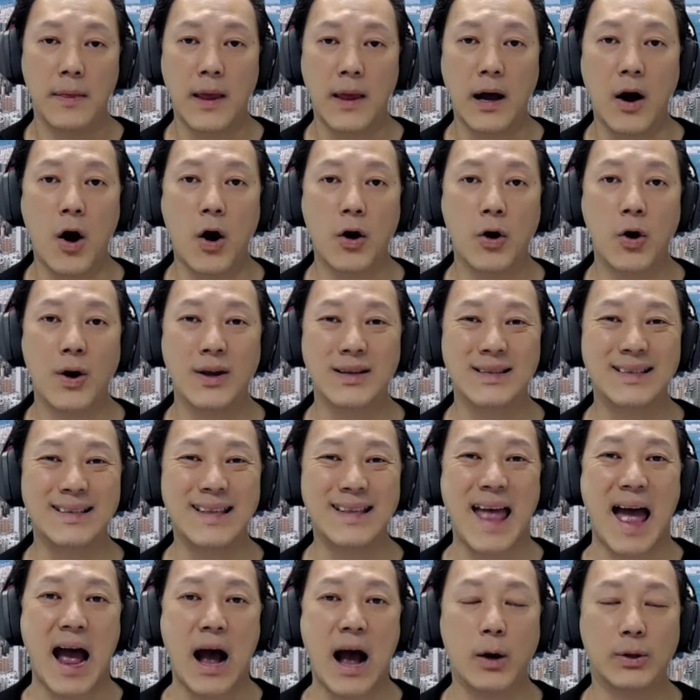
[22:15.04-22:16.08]
uh, Hong Kong is
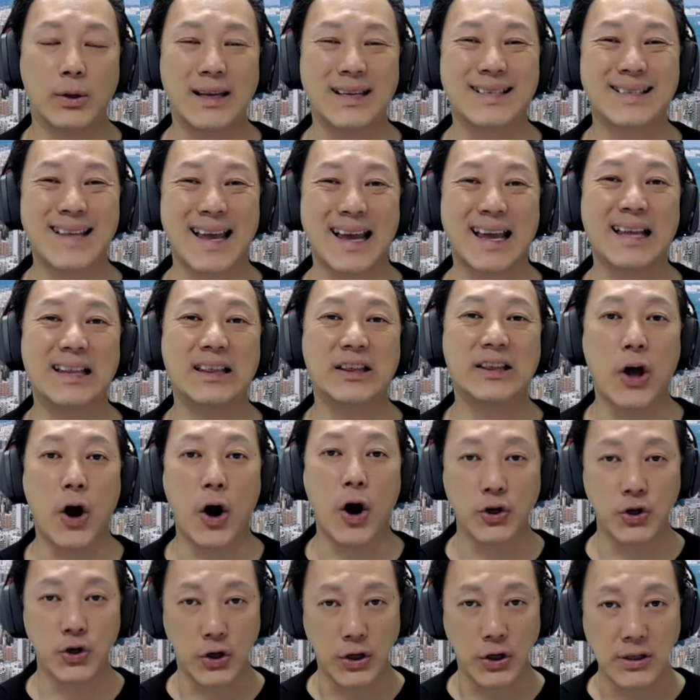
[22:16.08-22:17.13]
now the second
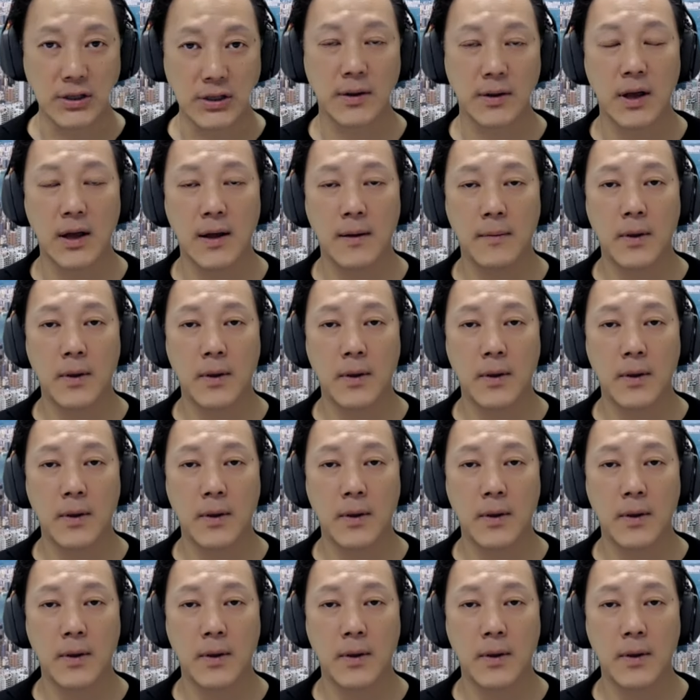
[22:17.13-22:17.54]
largest